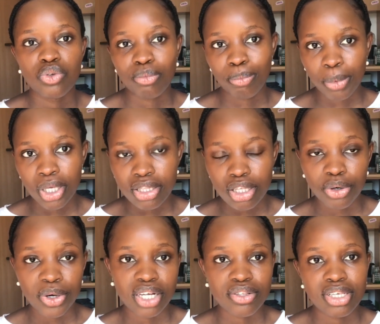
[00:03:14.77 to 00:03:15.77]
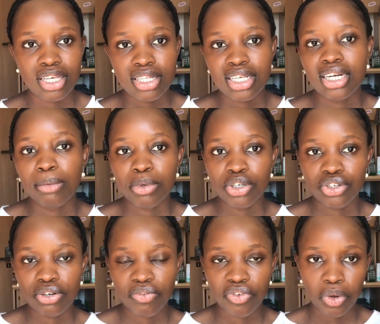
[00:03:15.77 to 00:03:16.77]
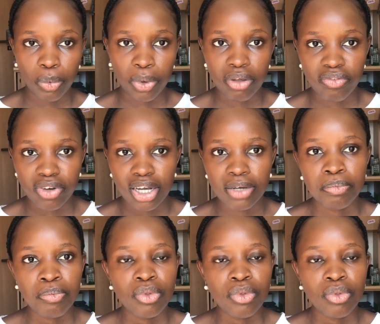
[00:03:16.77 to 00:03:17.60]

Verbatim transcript: to meet in order to get an application fee waiver,